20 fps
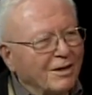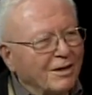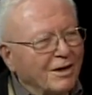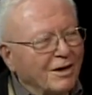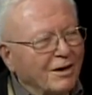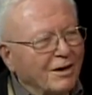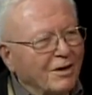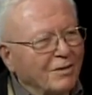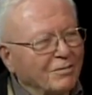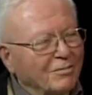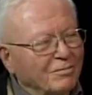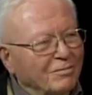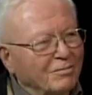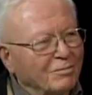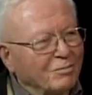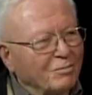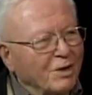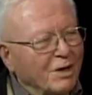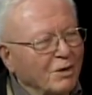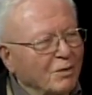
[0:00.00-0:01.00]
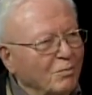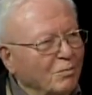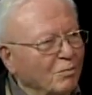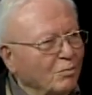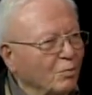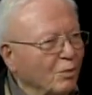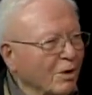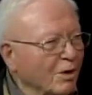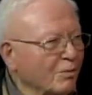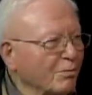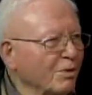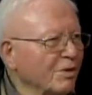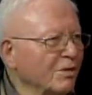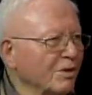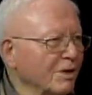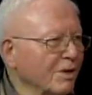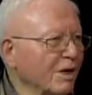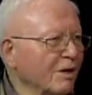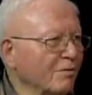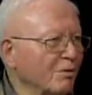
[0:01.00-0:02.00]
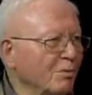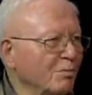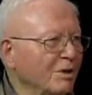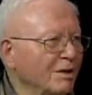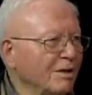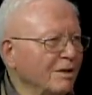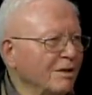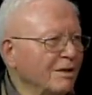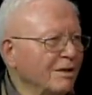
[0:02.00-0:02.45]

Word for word: um my work with the government,